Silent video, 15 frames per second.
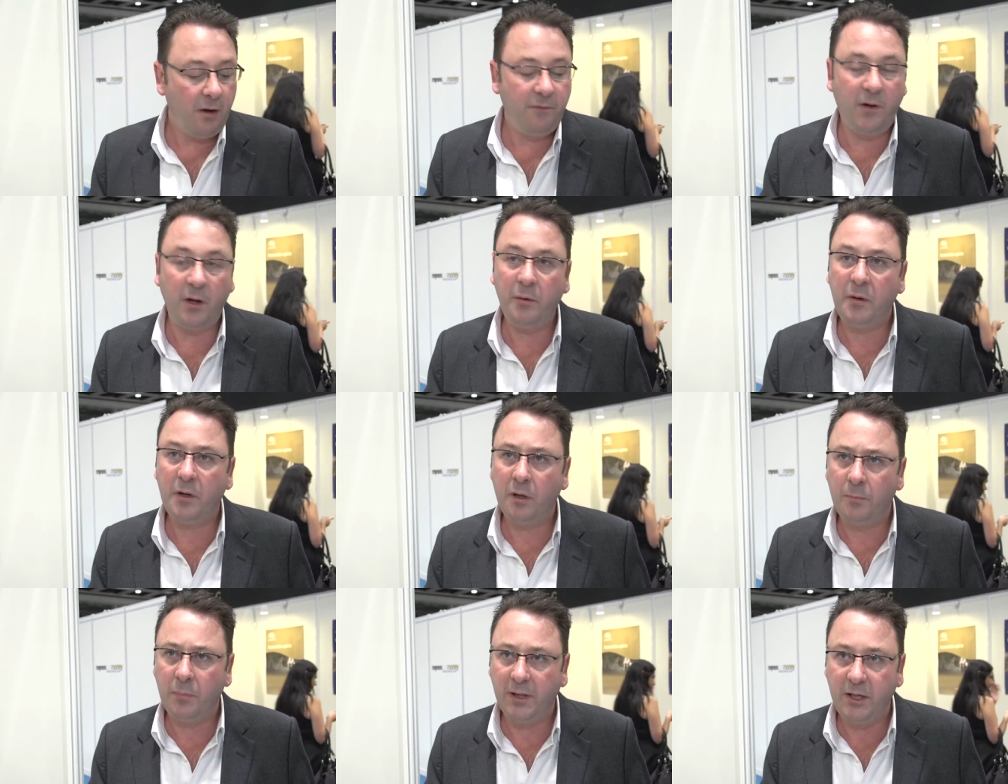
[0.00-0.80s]
Following
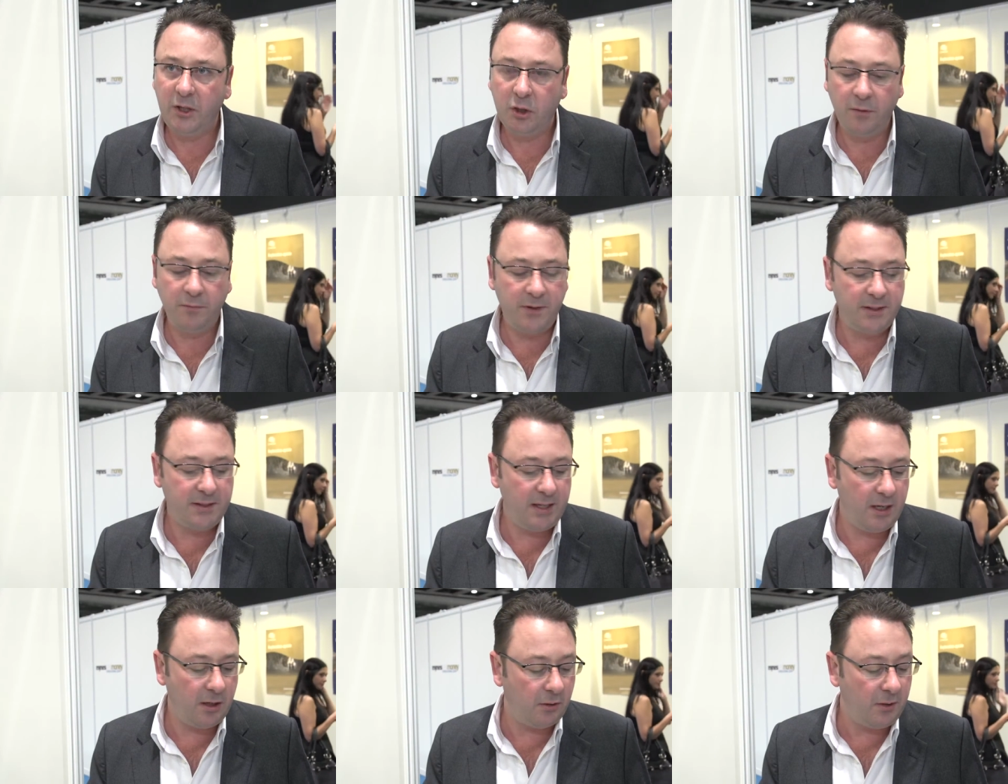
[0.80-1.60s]
completion of the
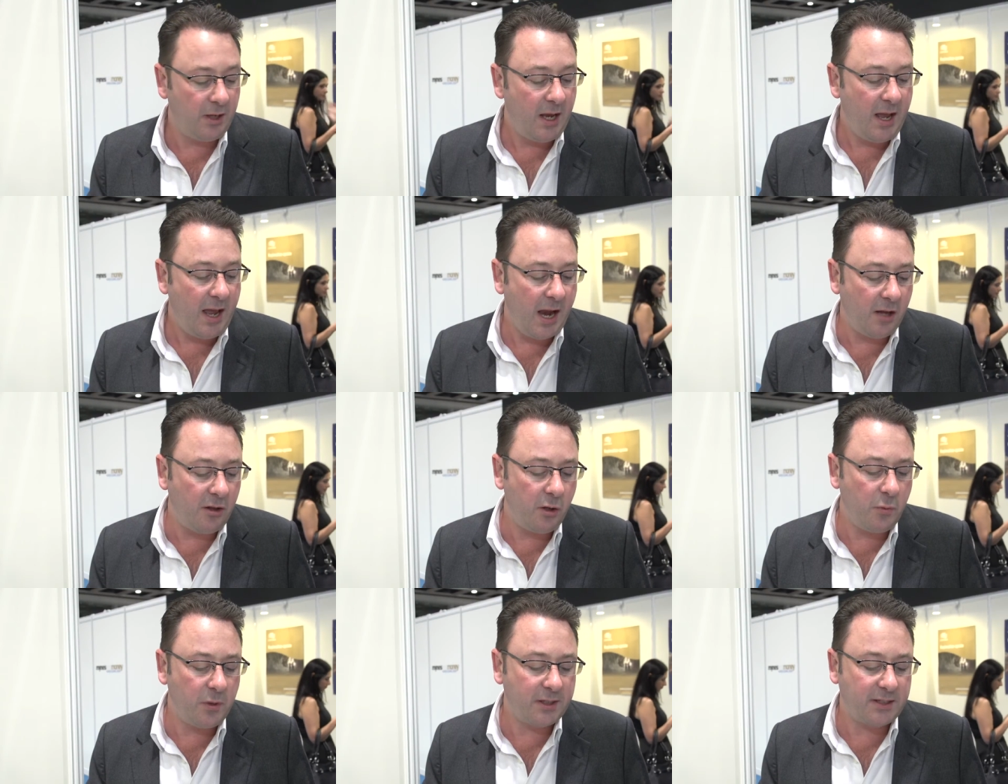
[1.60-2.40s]
deal, how
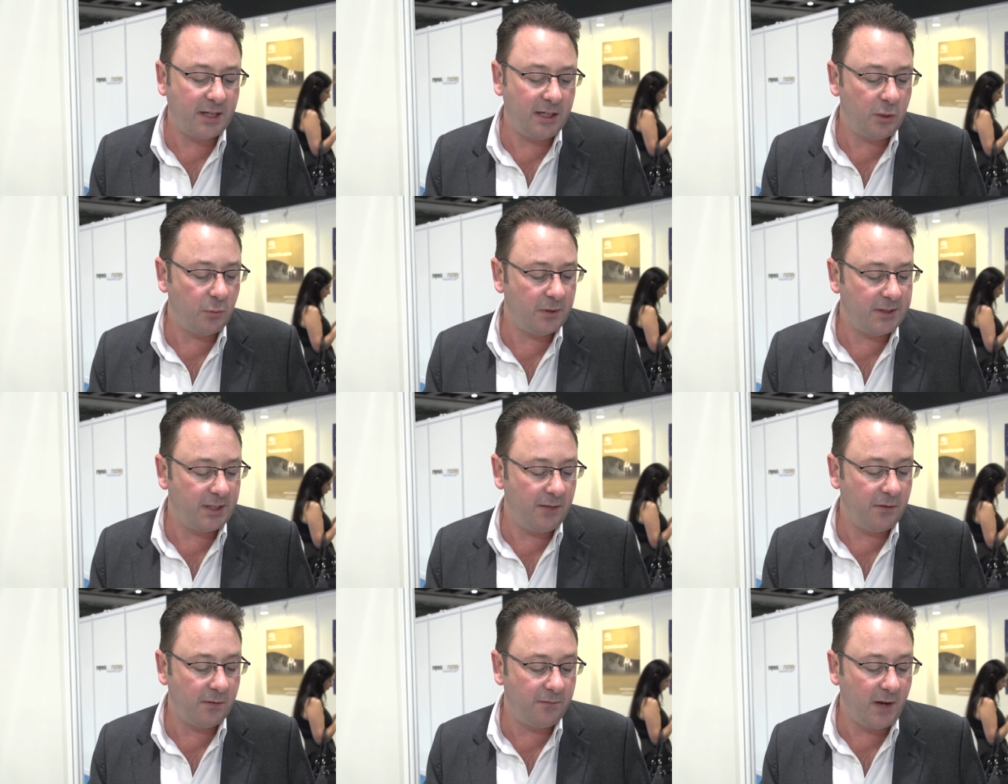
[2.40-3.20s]
long would it take to
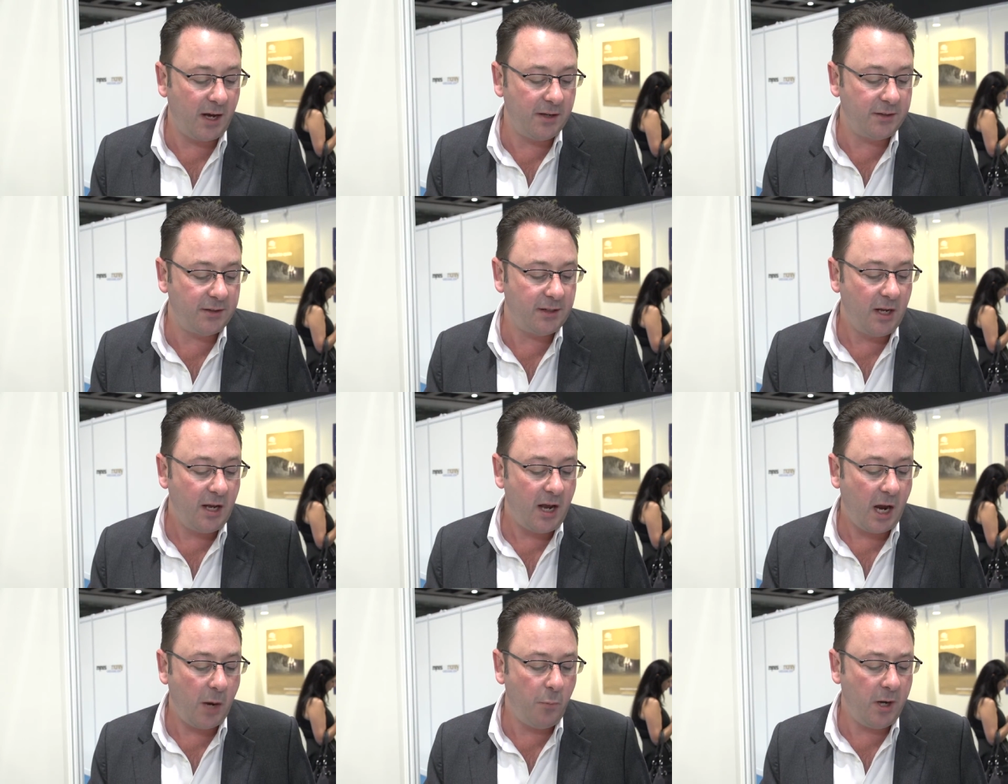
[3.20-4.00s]
receive the funds
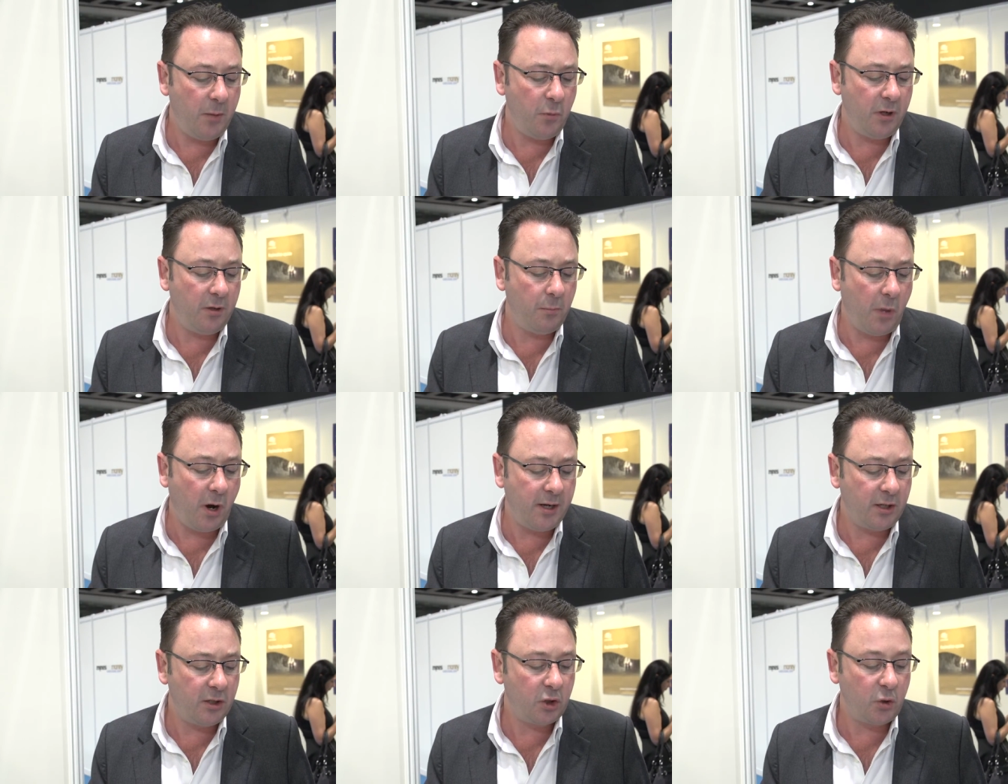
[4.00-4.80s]
and when would
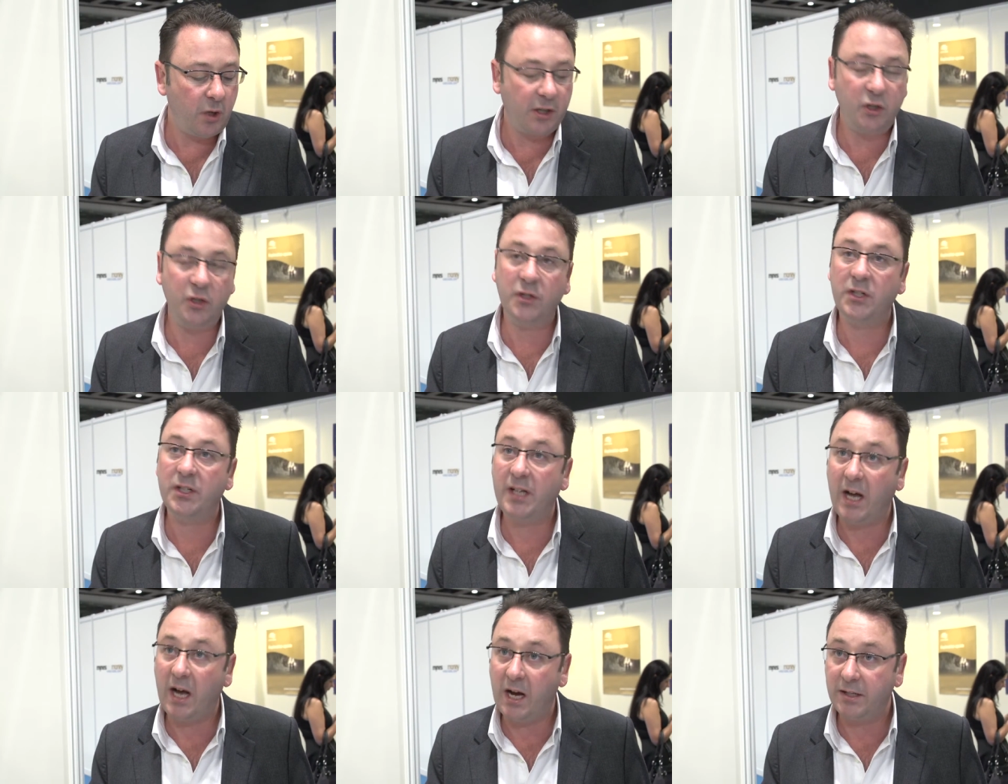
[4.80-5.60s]
mine construction
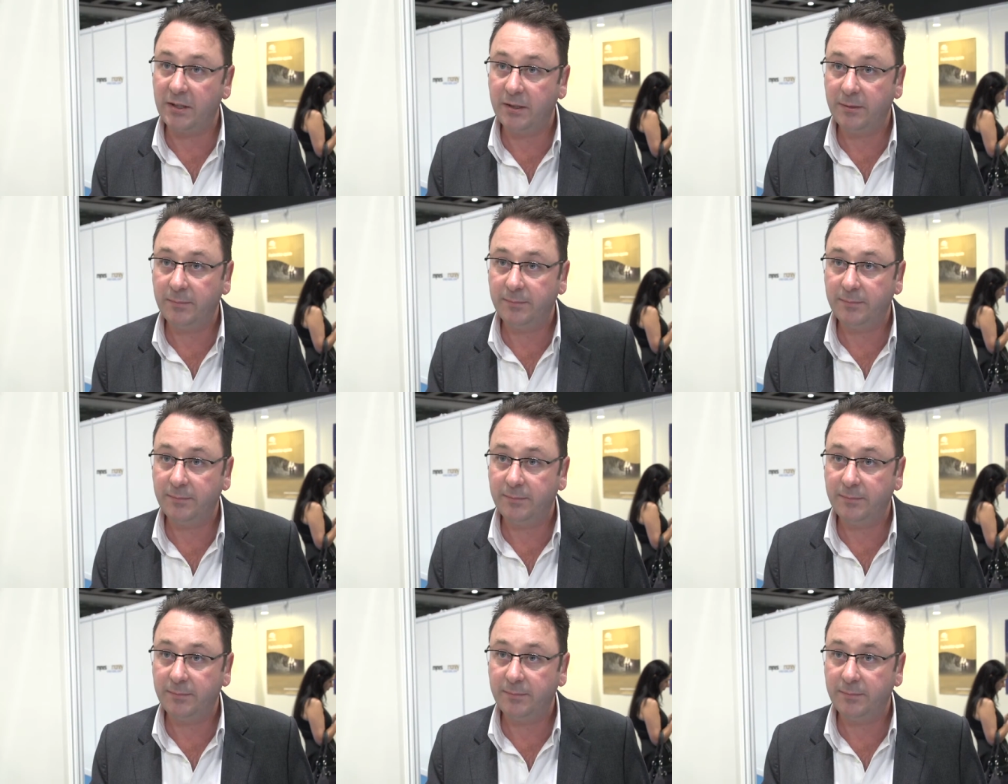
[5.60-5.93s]
start?